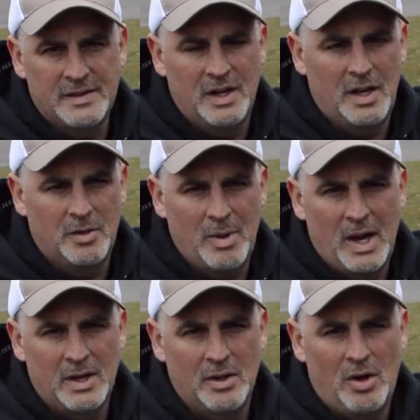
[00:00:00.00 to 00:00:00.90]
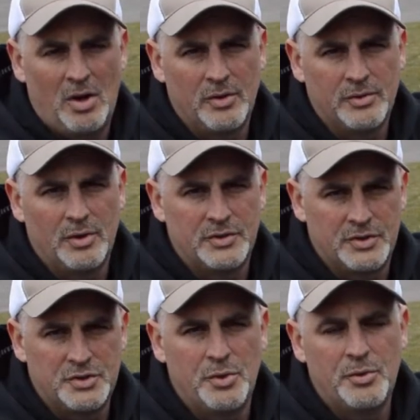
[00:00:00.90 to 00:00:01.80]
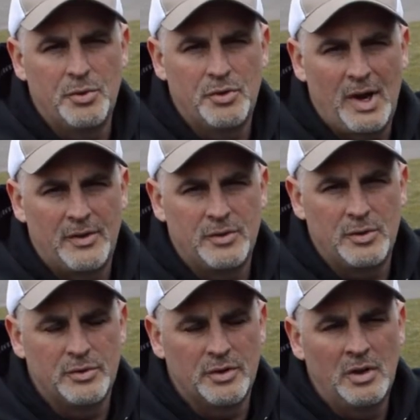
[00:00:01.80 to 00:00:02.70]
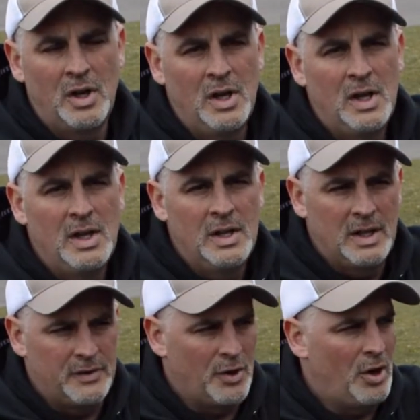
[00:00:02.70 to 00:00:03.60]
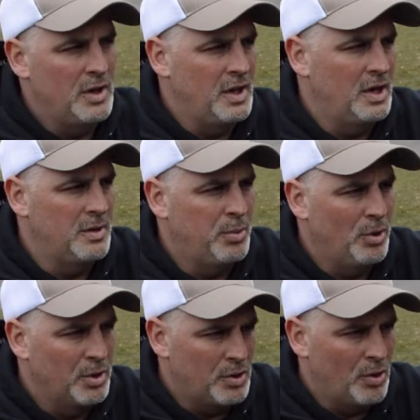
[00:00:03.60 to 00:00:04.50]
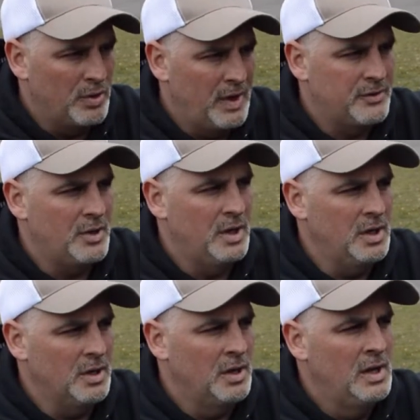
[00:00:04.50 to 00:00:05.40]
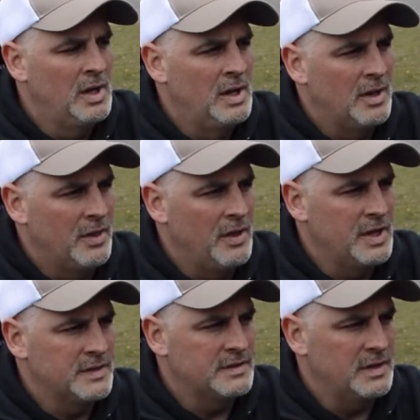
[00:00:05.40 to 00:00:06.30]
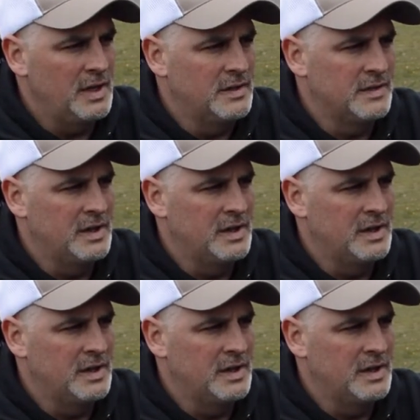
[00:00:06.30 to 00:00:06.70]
it in the back of the hull. So it's a shoot-through transducer. It's already there. They pulled the cord that's right here. This is a